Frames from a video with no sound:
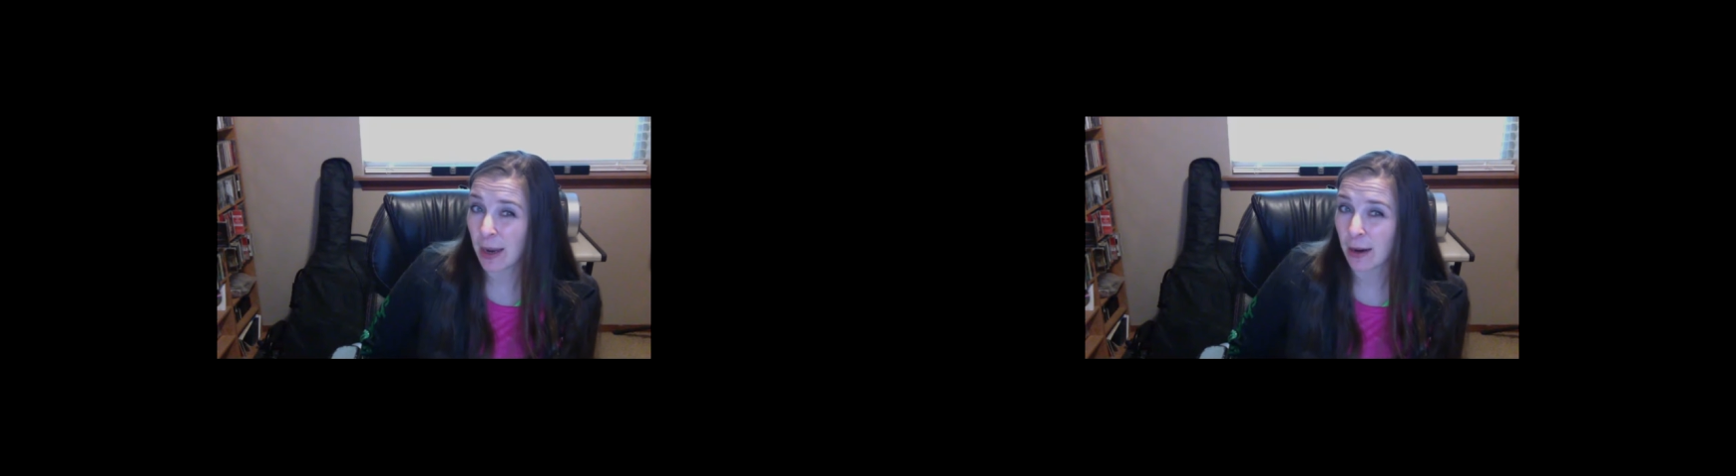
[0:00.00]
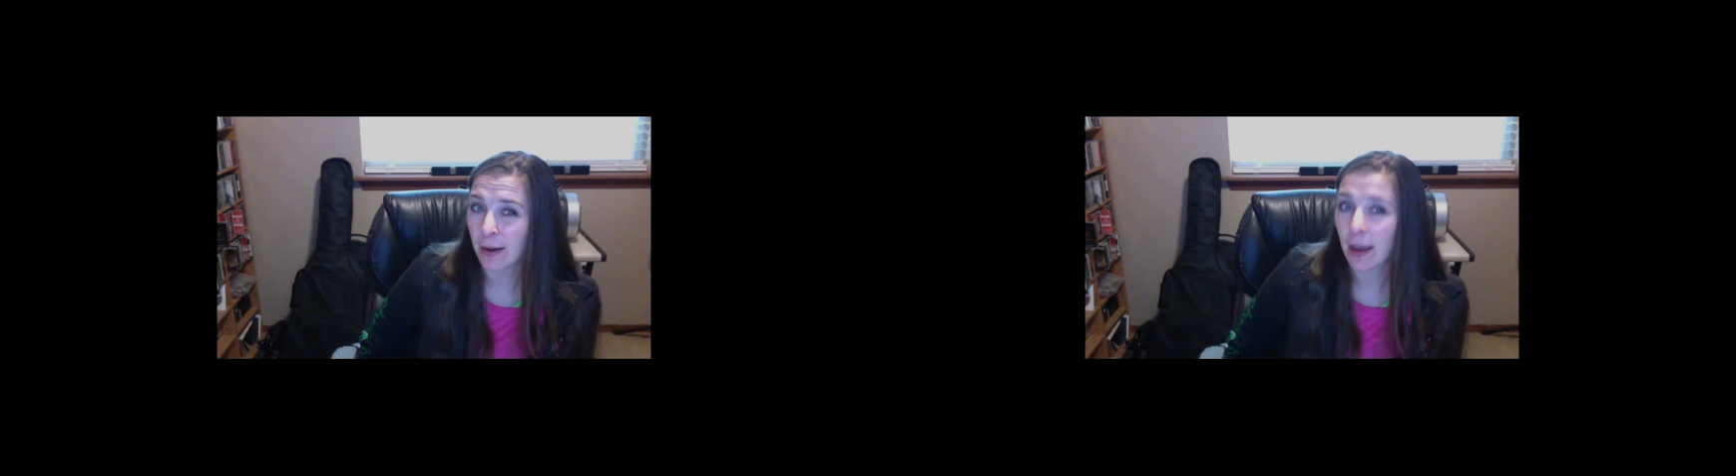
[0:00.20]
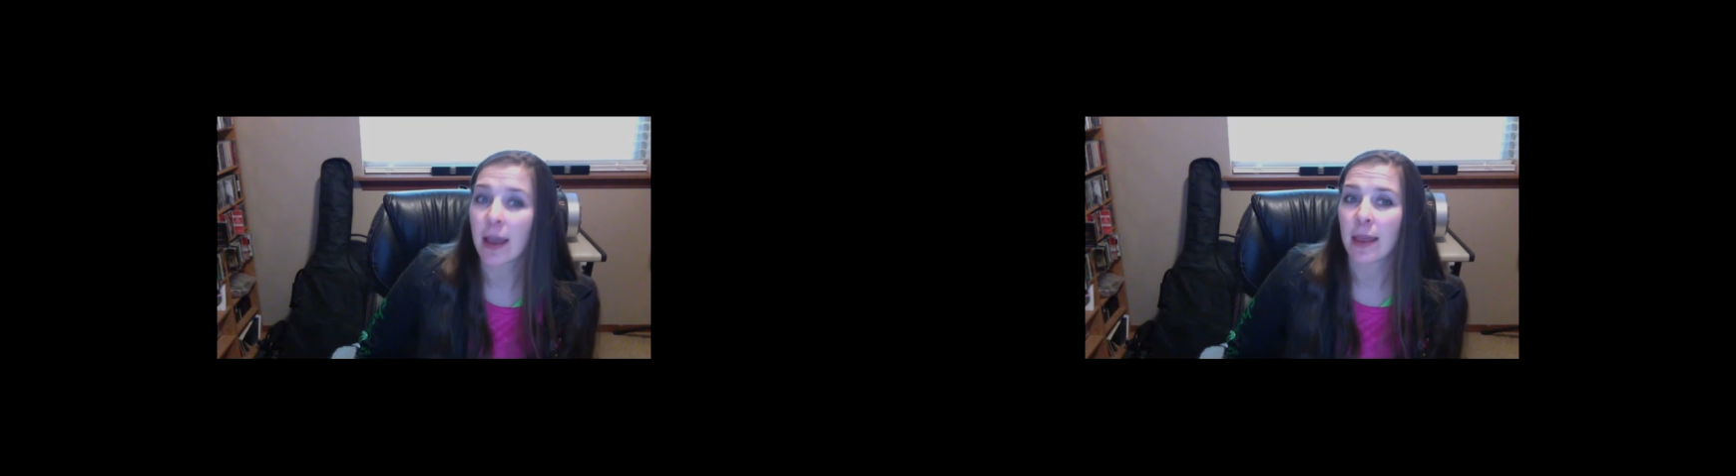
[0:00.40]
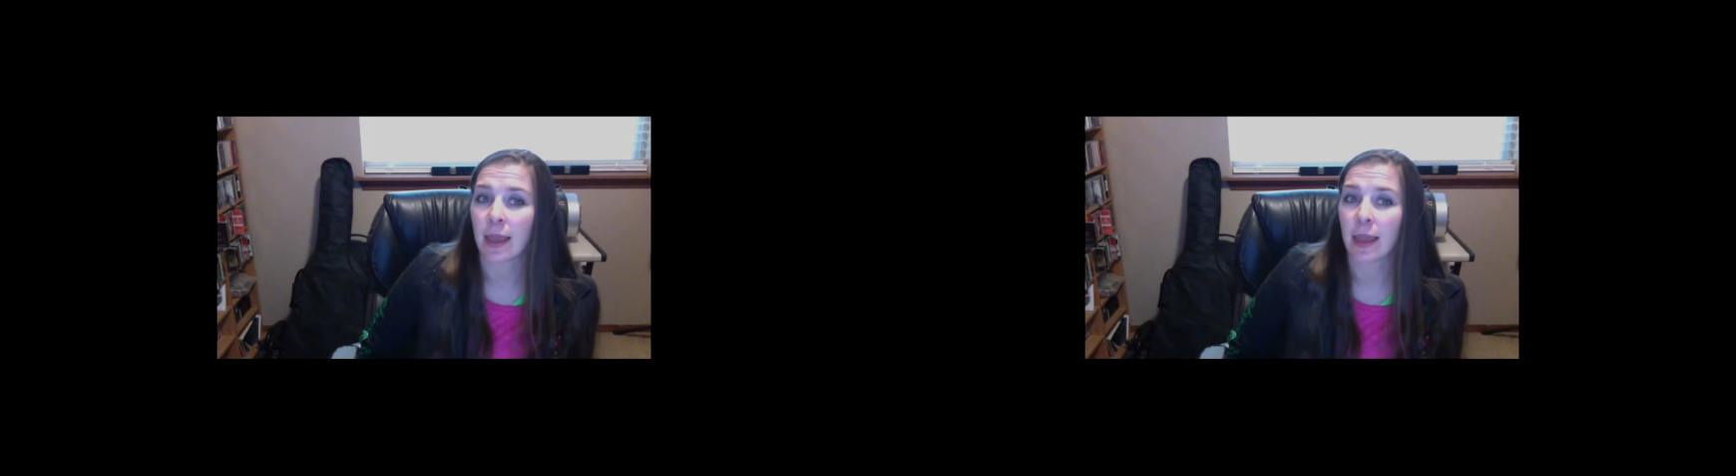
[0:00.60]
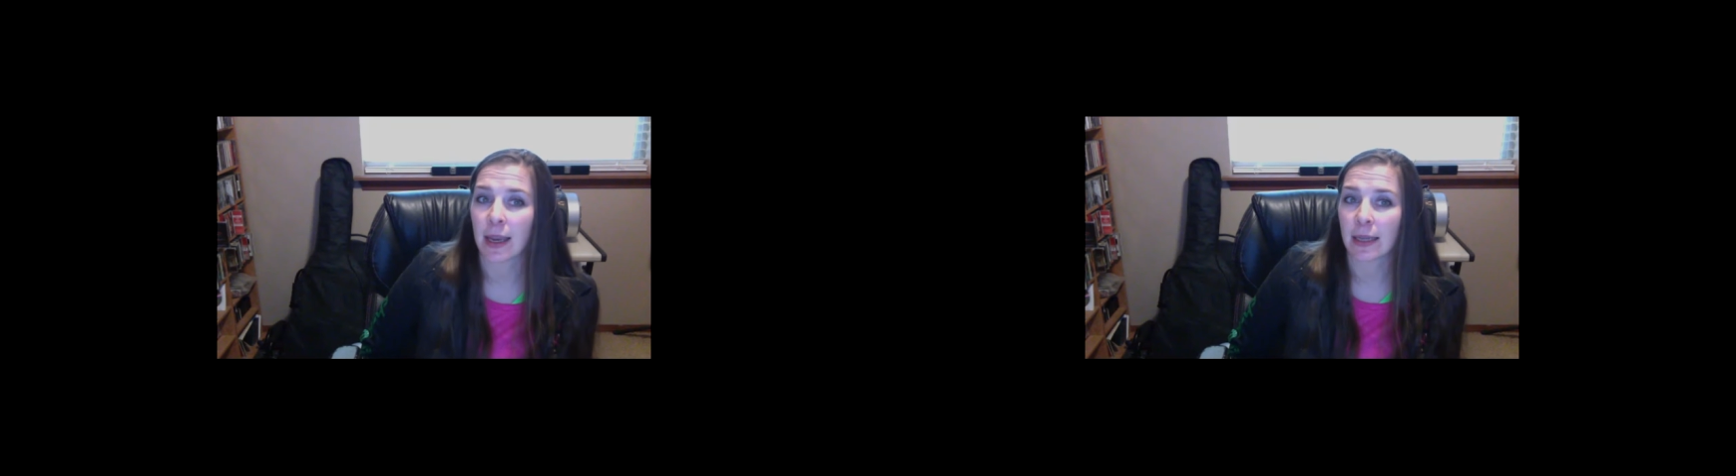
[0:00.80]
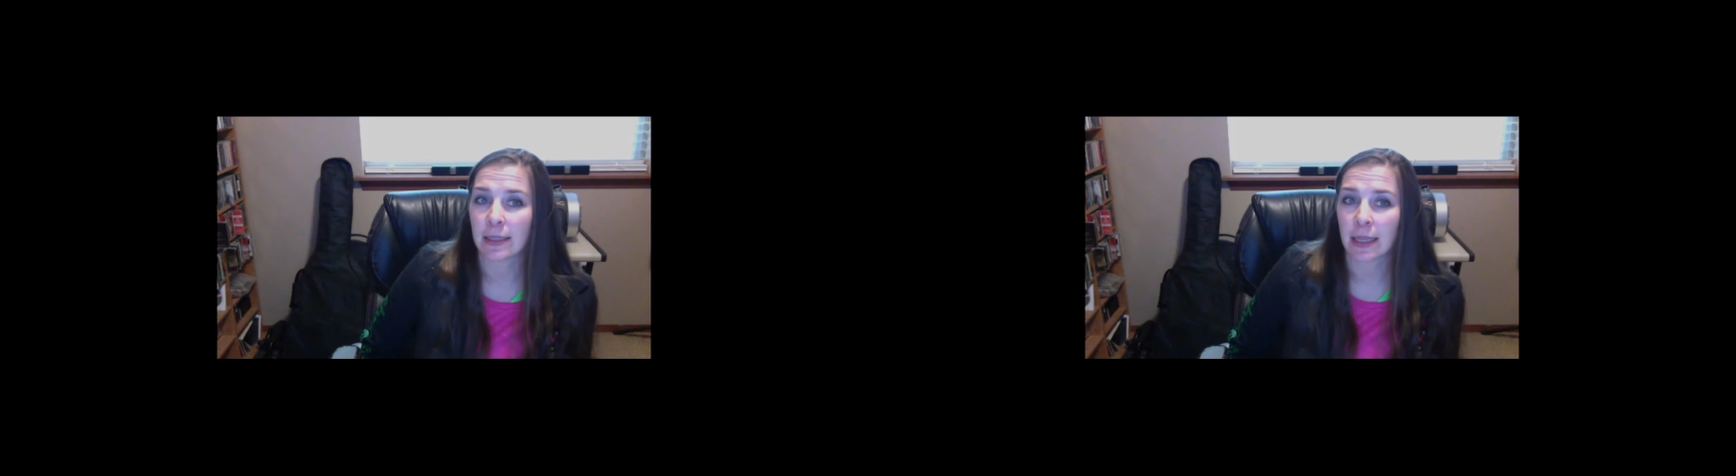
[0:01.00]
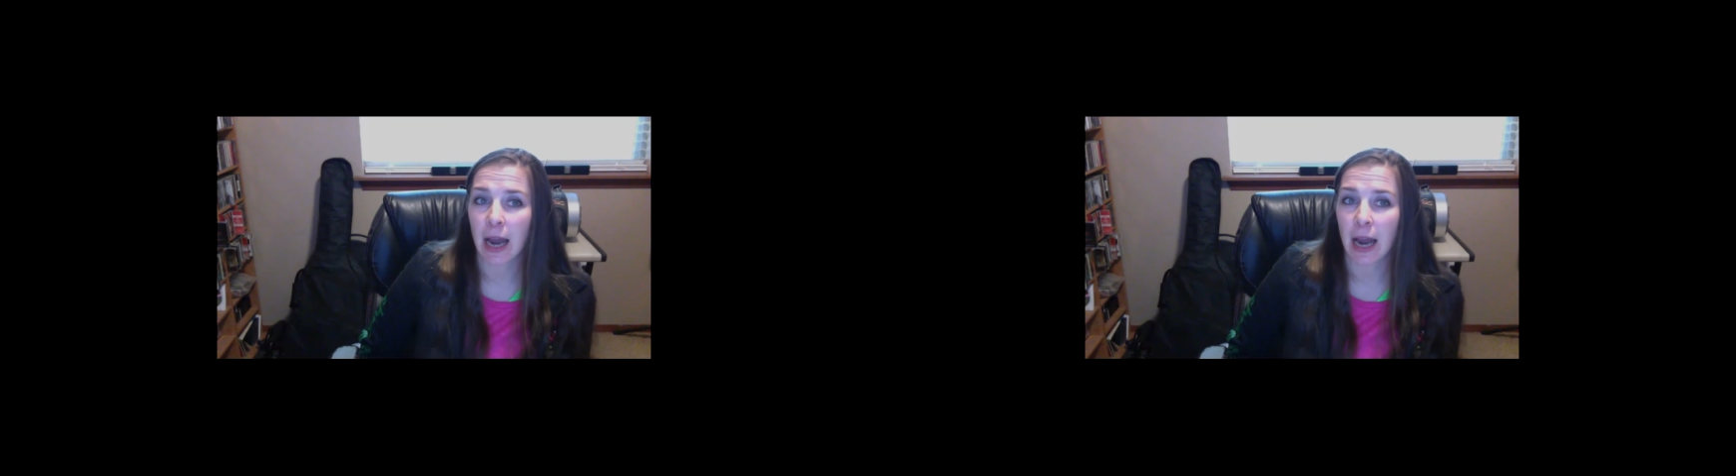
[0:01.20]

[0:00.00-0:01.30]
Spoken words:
area, and like I said,